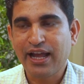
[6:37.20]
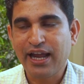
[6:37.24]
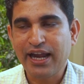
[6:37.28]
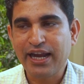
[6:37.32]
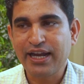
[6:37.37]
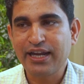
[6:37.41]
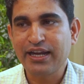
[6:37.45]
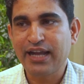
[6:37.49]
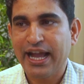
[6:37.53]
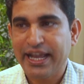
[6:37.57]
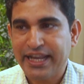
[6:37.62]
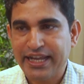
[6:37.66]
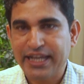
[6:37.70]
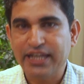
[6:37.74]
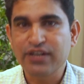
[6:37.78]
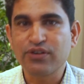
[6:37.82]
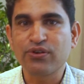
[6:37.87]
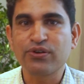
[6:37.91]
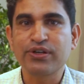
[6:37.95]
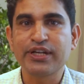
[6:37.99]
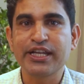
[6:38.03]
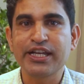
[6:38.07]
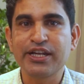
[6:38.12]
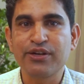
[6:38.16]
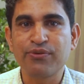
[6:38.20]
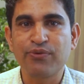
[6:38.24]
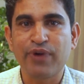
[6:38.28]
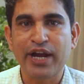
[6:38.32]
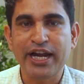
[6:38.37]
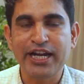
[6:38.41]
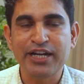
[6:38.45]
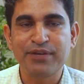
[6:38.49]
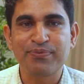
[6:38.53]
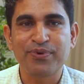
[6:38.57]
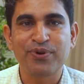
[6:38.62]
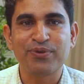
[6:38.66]
and I cannot
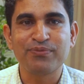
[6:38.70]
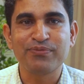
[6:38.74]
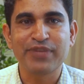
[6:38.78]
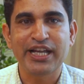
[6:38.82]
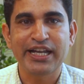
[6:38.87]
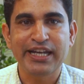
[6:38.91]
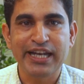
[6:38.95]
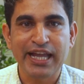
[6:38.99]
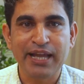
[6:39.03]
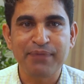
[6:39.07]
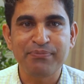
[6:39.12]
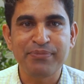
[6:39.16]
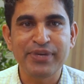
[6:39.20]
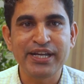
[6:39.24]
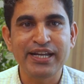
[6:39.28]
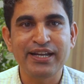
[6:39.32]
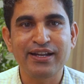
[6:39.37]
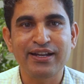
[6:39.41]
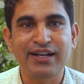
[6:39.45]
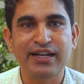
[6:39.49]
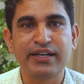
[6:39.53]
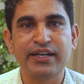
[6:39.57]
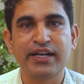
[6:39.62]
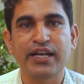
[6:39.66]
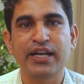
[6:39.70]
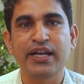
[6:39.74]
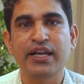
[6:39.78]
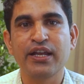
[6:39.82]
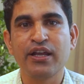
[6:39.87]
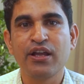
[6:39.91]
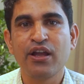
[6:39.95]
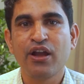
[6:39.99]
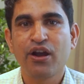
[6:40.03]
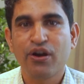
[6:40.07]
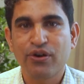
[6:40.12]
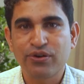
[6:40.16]
invite from the neighboring
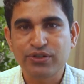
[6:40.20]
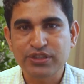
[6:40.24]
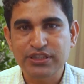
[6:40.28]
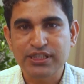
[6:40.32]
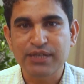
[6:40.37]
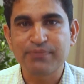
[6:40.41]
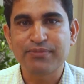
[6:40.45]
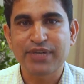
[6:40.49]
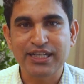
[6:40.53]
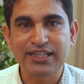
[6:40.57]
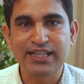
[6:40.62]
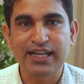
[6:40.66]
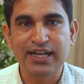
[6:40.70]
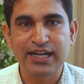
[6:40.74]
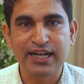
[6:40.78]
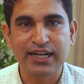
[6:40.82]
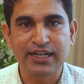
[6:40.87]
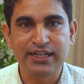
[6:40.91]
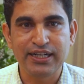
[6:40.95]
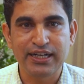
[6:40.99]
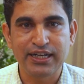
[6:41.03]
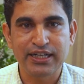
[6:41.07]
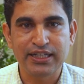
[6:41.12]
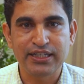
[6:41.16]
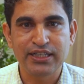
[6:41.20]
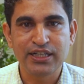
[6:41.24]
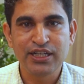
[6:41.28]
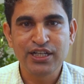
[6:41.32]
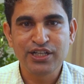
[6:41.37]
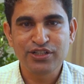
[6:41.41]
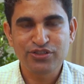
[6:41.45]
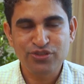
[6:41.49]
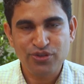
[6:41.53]
country or some other country.